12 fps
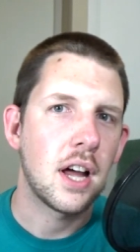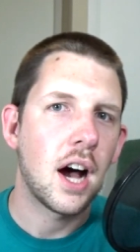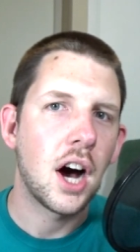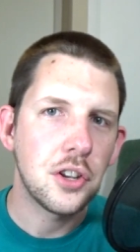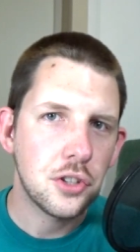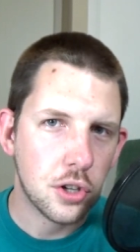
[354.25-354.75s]

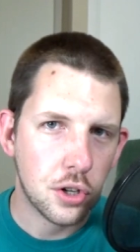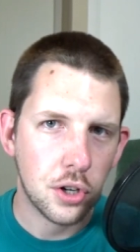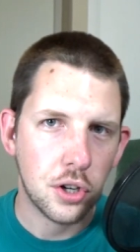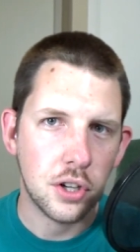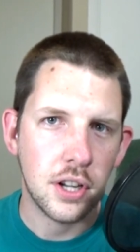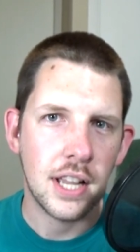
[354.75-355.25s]

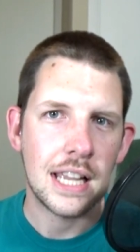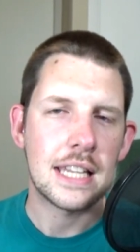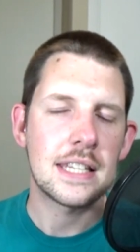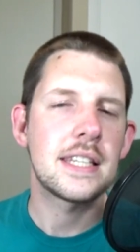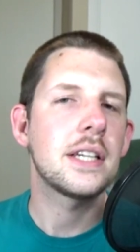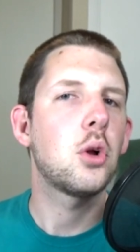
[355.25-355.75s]
unturned
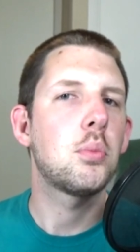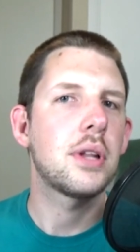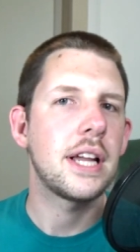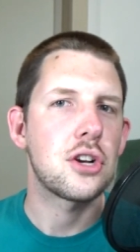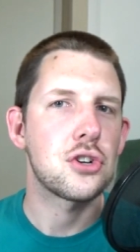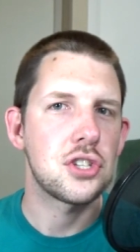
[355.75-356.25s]
single
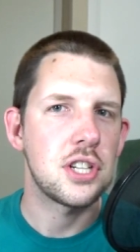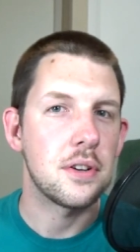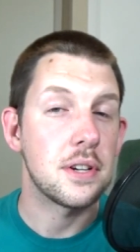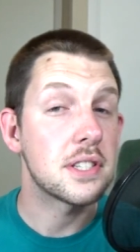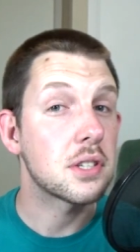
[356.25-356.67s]
player series.